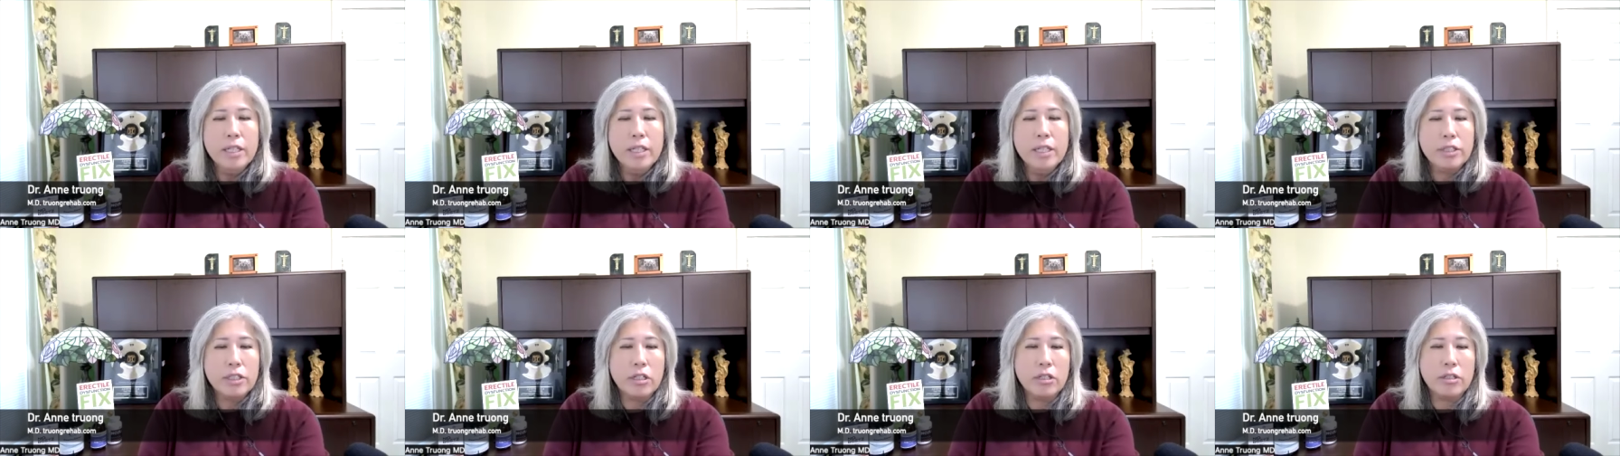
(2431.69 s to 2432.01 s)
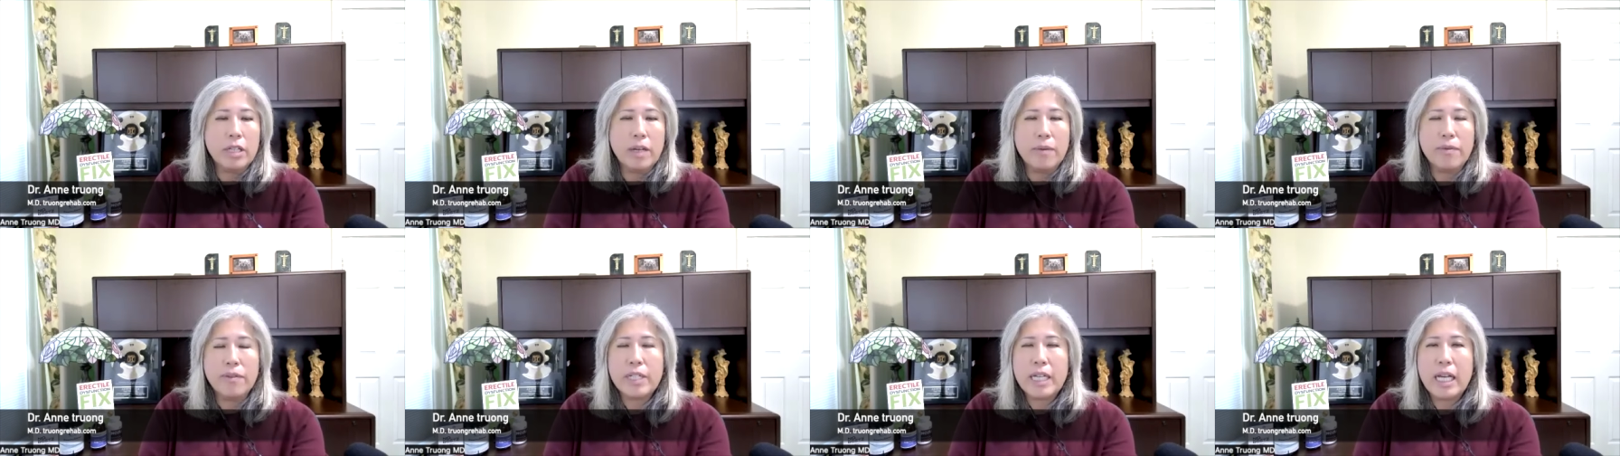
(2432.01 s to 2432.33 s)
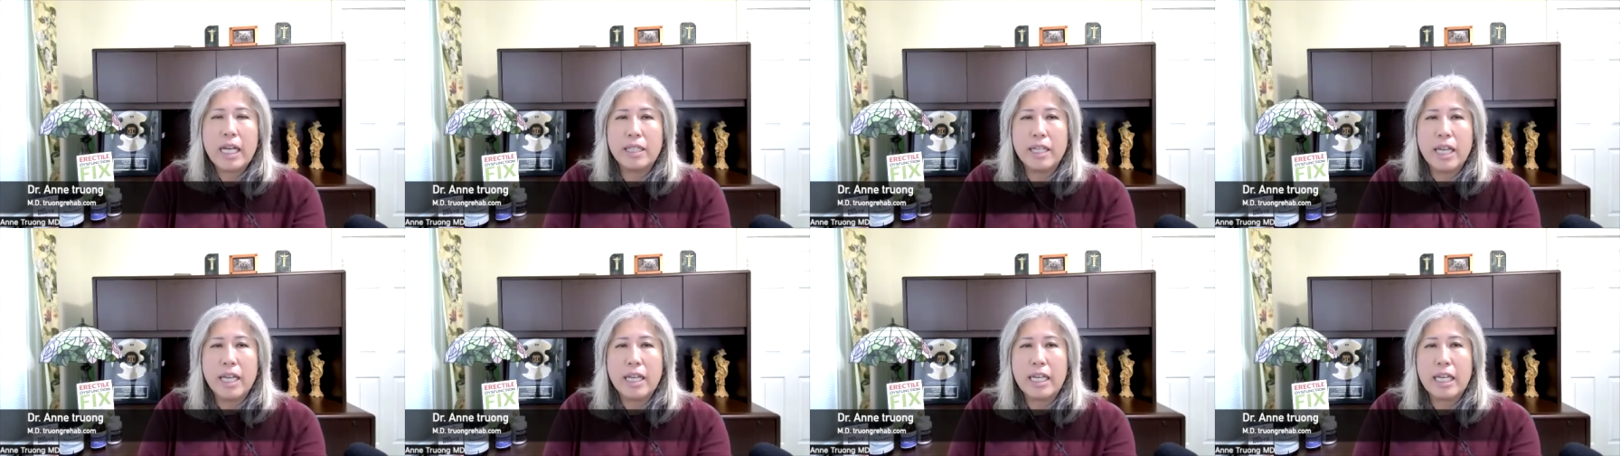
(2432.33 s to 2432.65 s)
so they
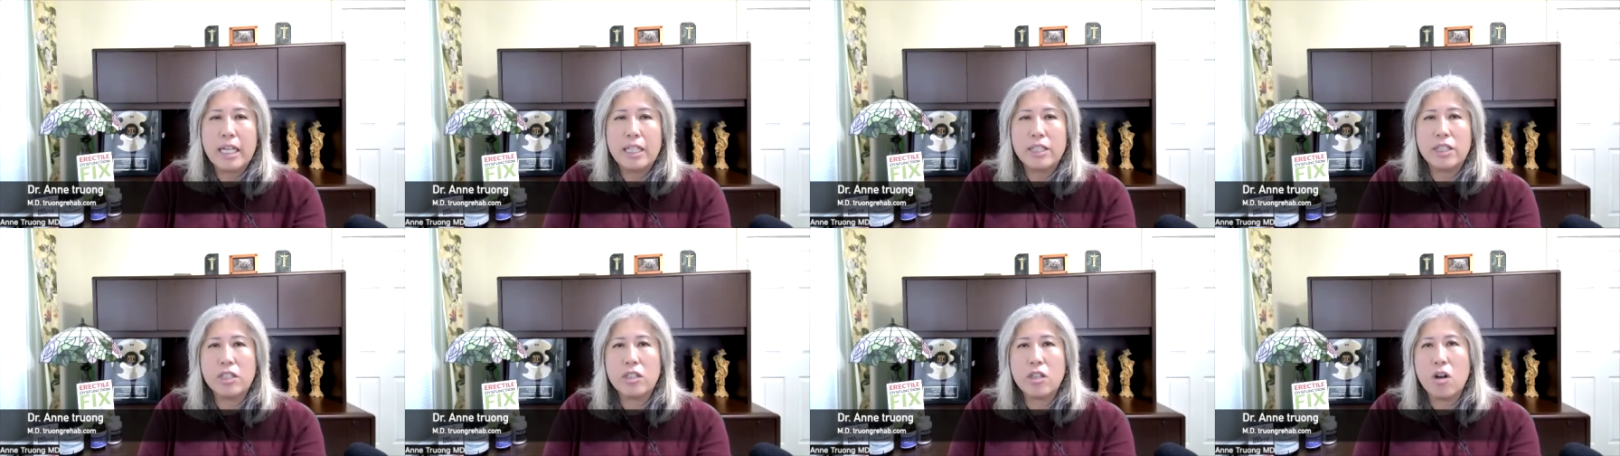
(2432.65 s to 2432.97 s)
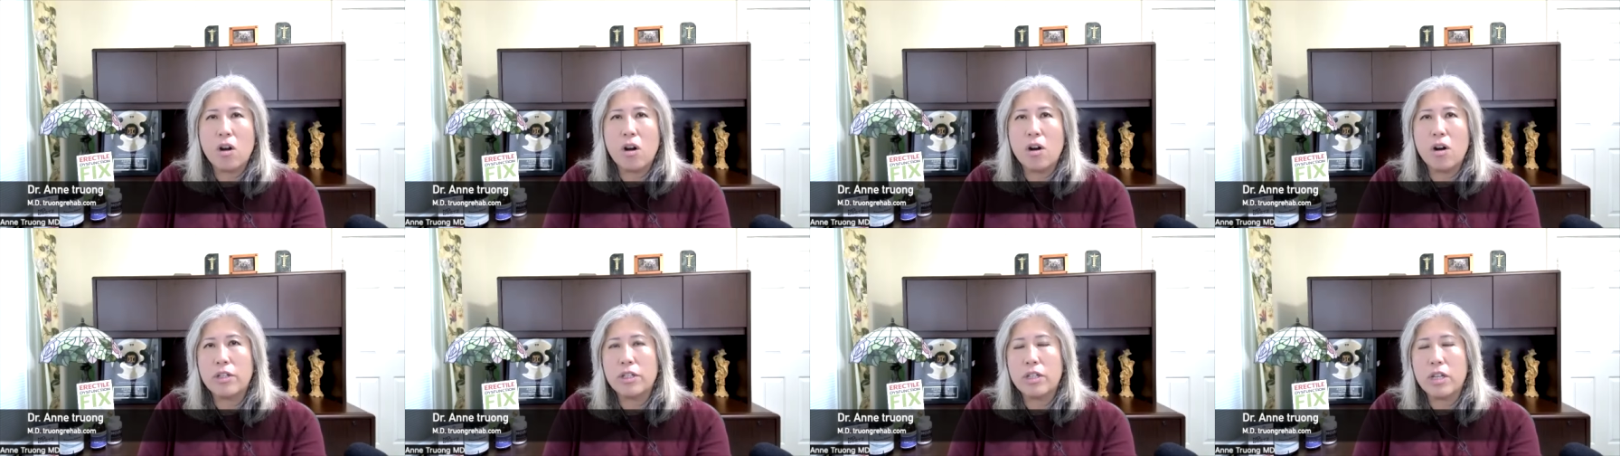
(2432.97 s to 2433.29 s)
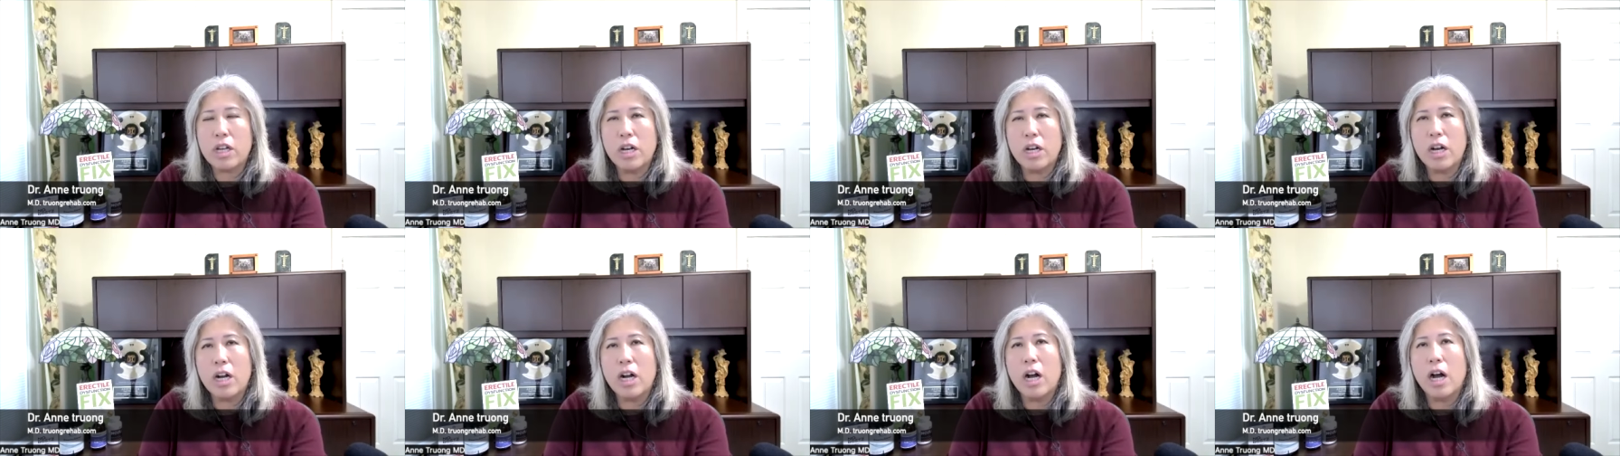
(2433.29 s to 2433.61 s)
they can start
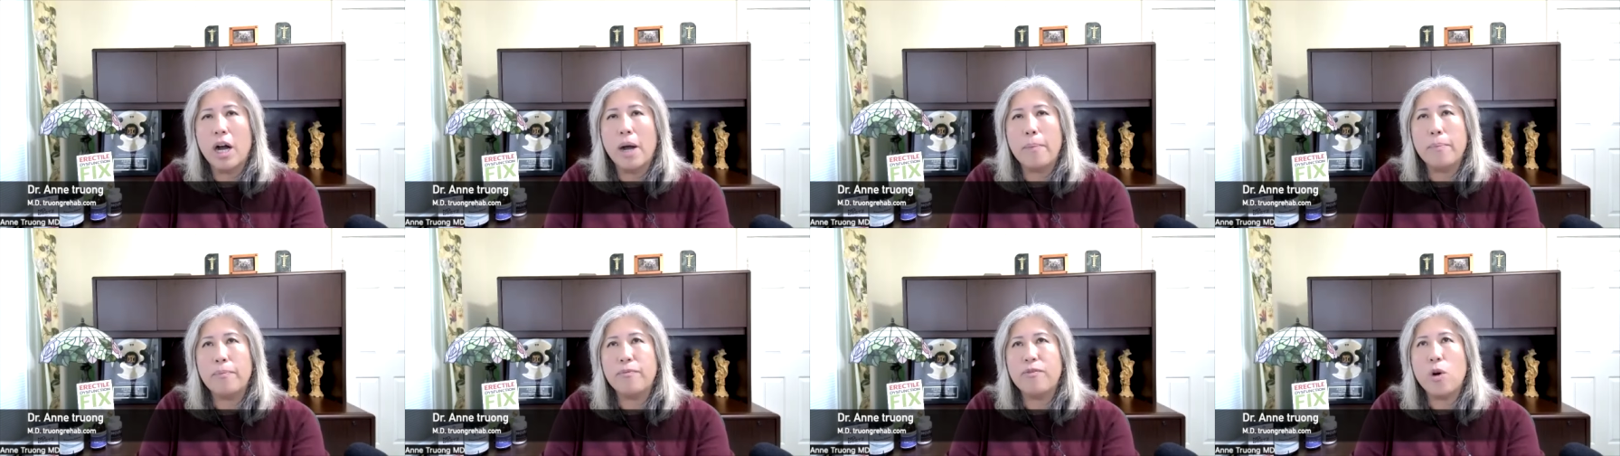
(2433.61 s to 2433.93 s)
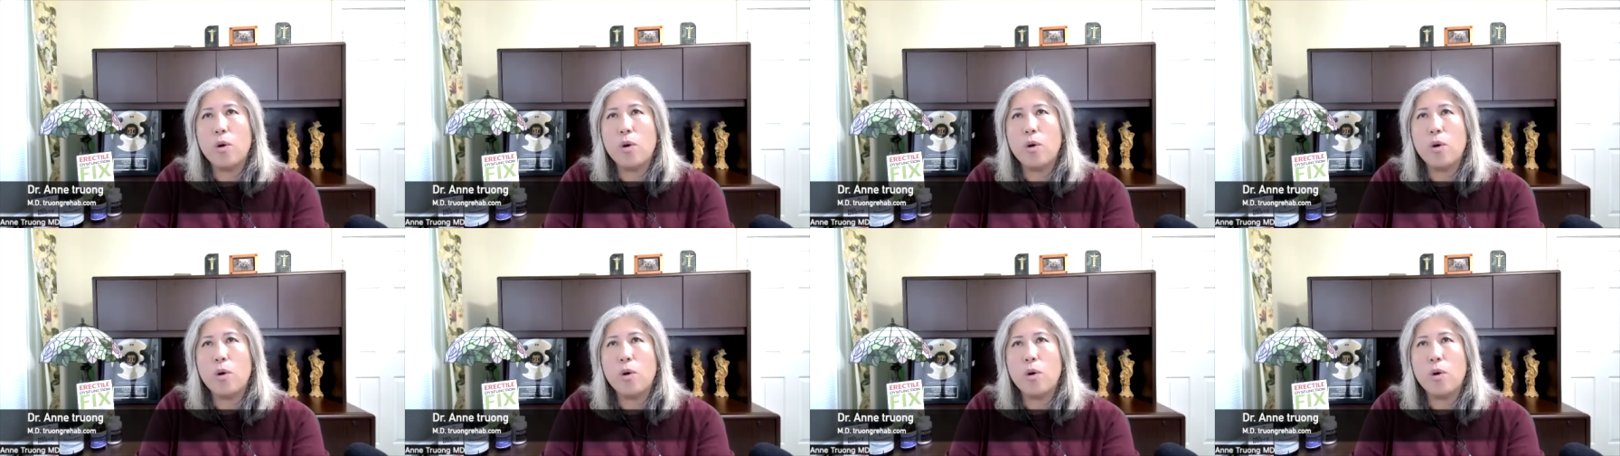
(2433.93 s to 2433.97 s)
um,